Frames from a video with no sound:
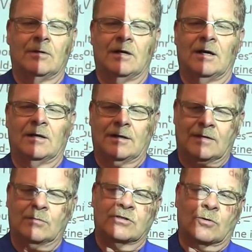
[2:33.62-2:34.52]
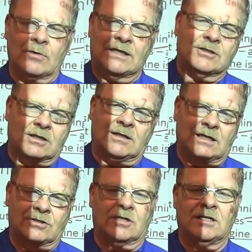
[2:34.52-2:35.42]
there was a rich
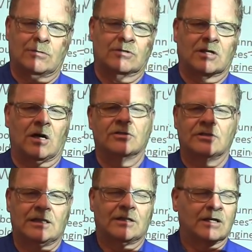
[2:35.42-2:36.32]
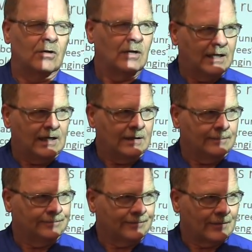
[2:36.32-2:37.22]
condition that was causing it to go lean,
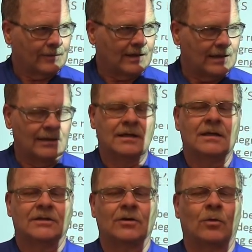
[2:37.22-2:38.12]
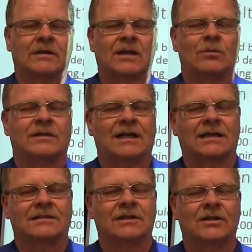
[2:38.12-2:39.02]
right? So what they would tell
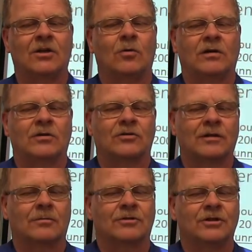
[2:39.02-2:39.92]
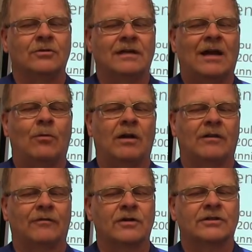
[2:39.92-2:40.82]
us to do when you're troubleshooting that, one of
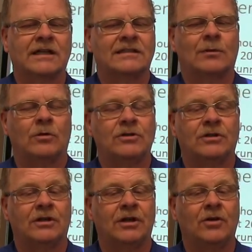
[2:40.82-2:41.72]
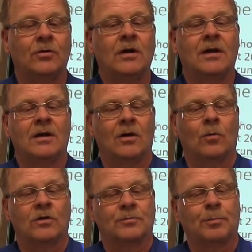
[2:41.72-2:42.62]
the first things they wanted you to do
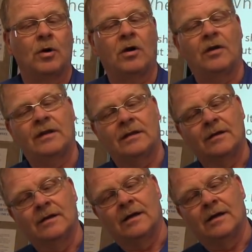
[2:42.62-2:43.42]
was pull the